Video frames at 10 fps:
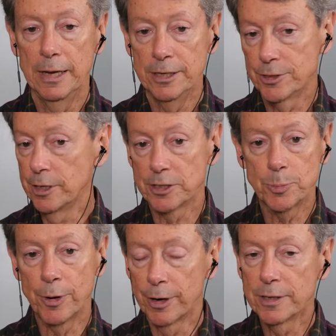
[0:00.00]
is an
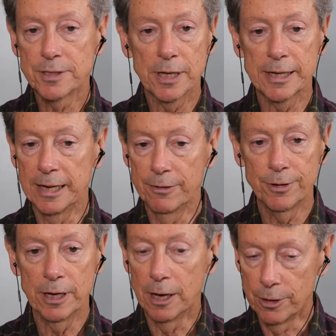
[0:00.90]
experience like
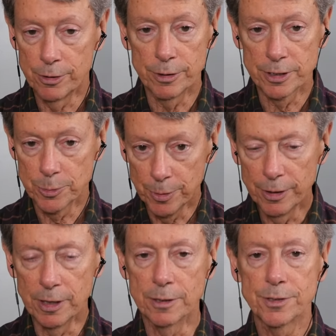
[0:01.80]
every other
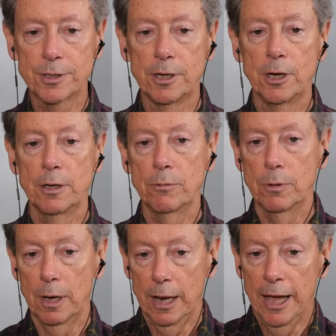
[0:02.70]
experience,
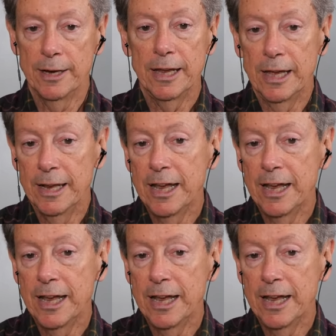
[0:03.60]
and it